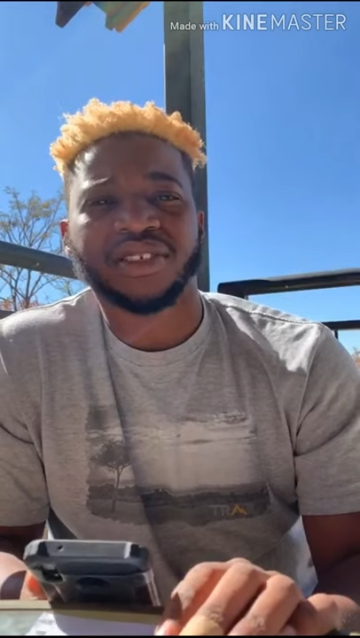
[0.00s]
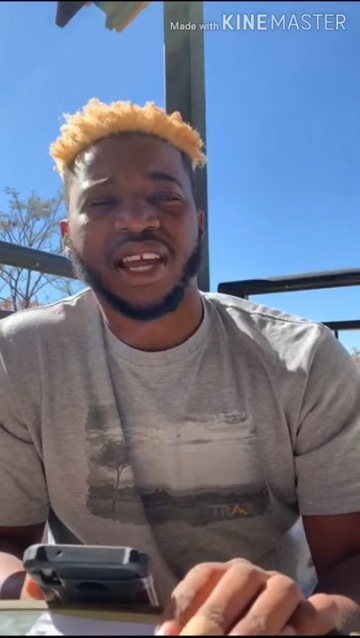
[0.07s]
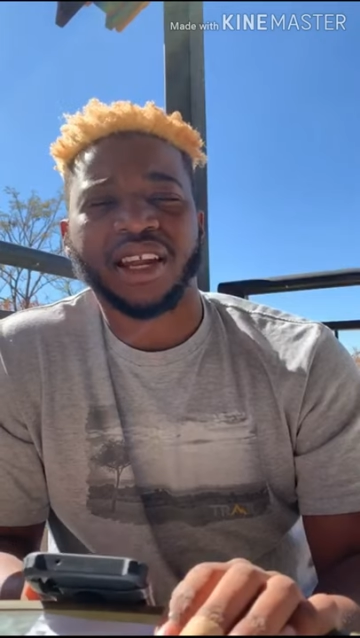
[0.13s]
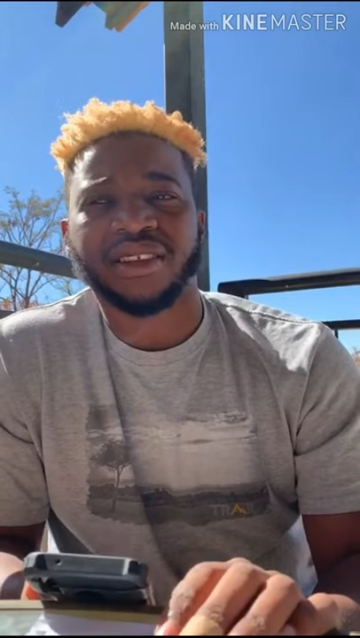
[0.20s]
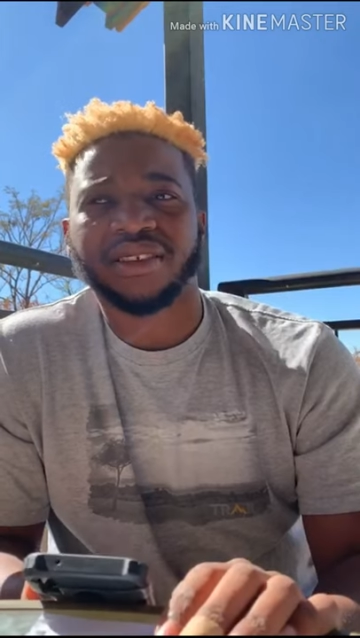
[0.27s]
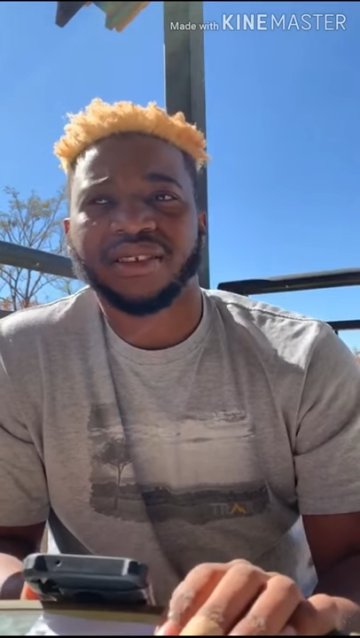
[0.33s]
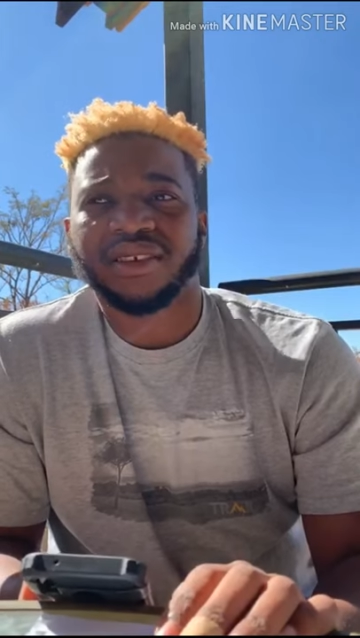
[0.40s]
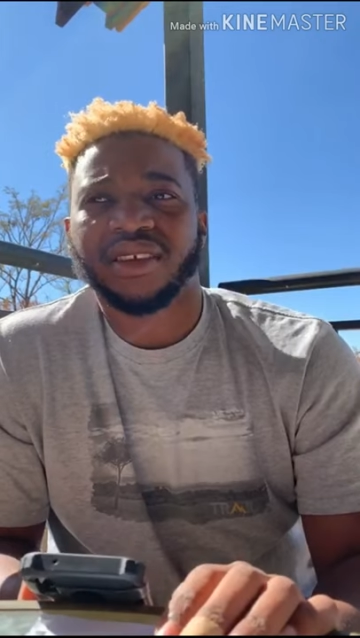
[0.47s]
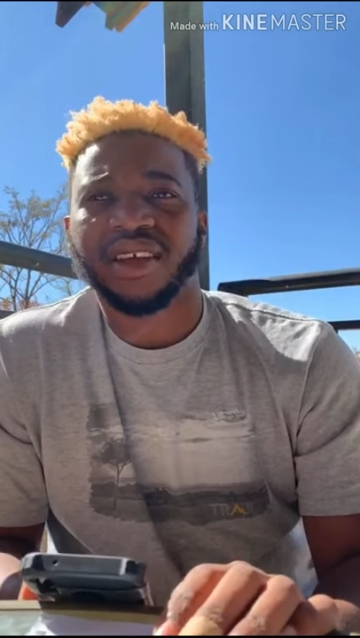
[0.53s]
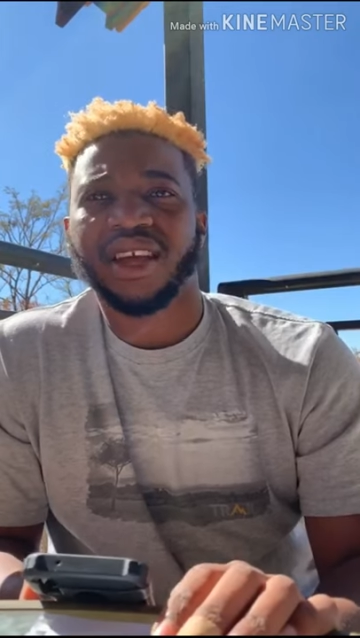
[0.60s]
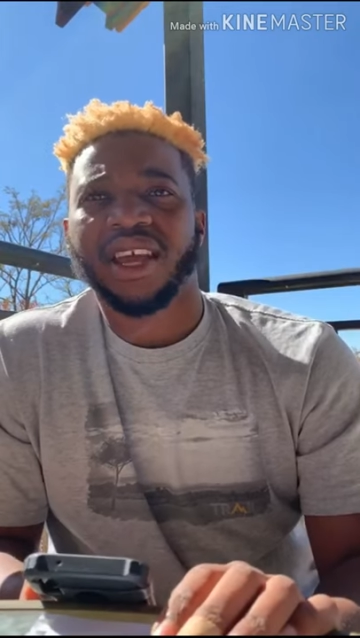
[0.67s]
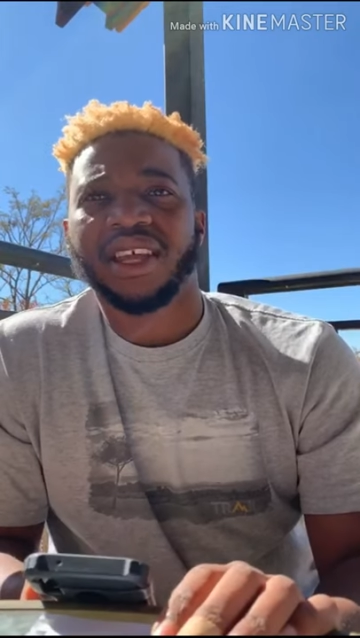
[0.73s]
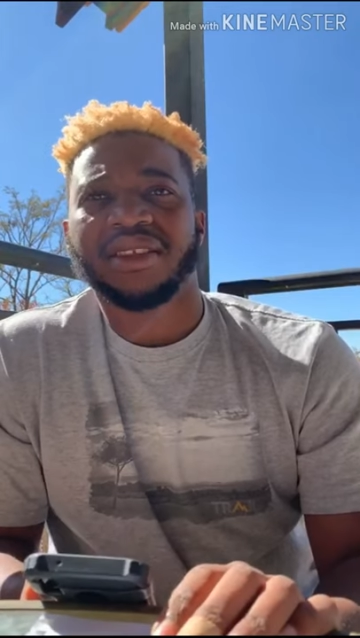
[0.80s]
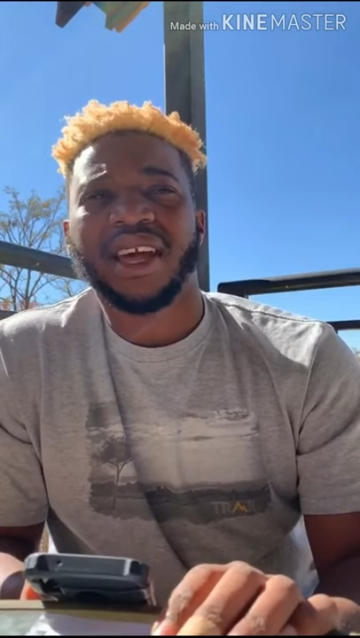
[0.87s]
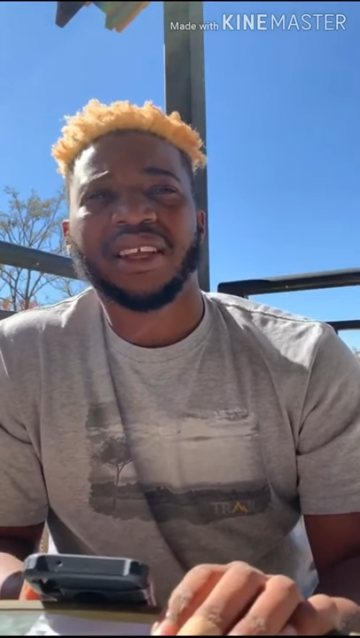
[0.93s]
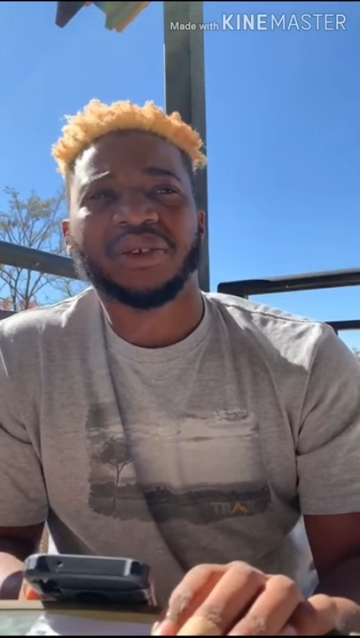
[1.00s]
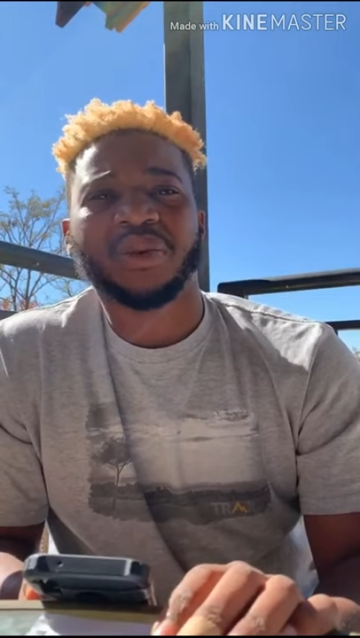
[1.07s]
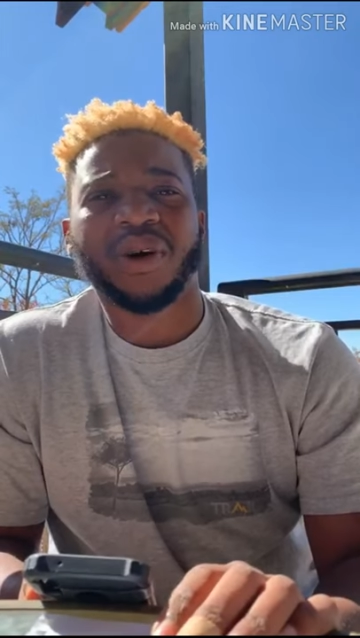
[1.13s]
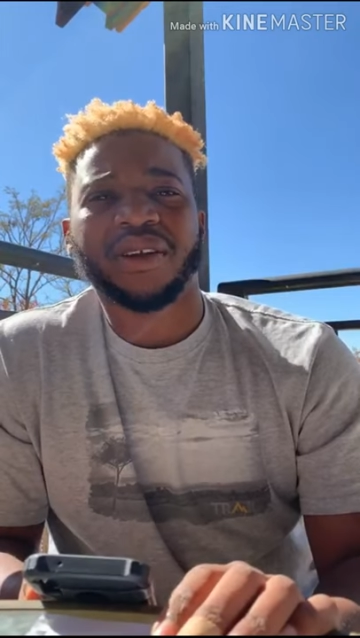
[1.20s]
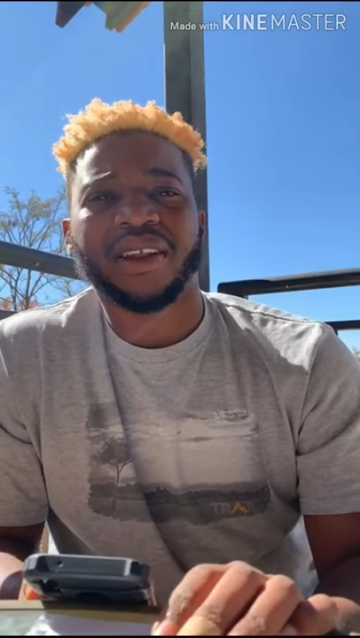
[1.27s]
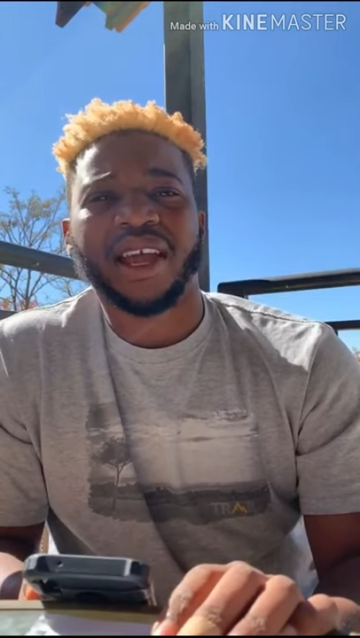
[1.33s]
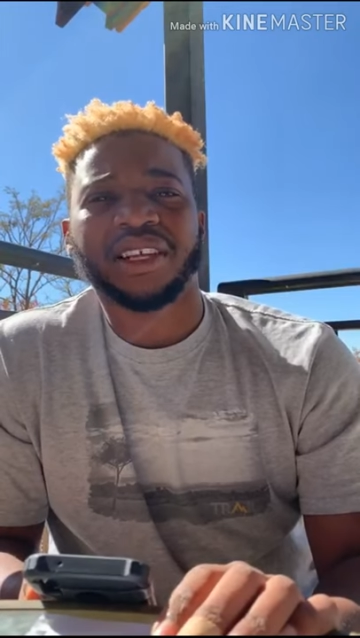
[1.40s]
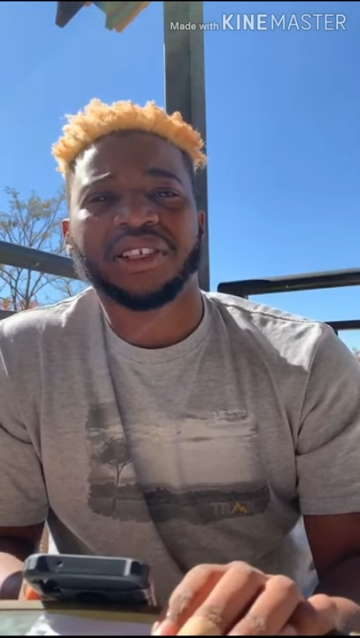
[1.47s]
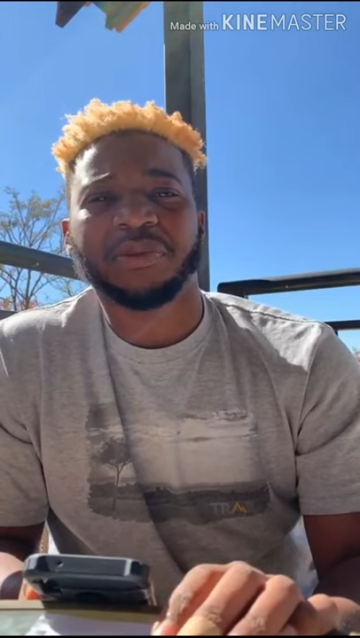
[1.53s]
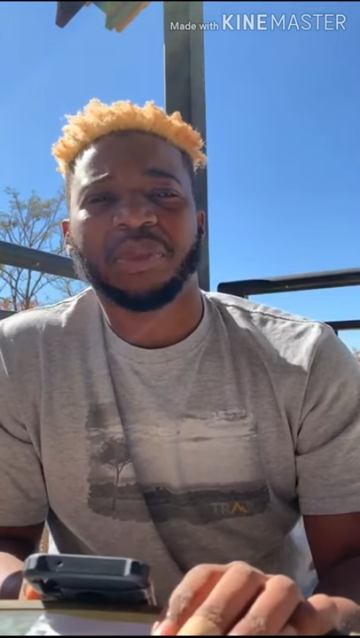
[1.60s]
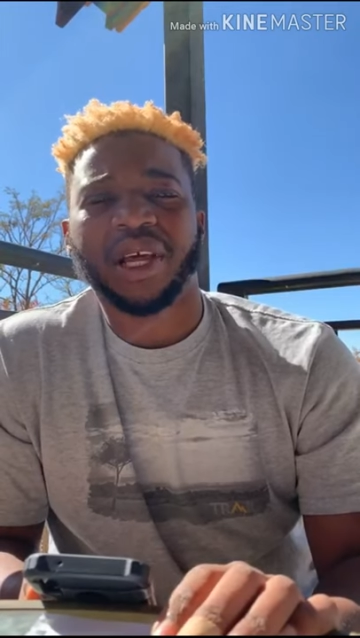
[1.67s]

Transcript: That's what actually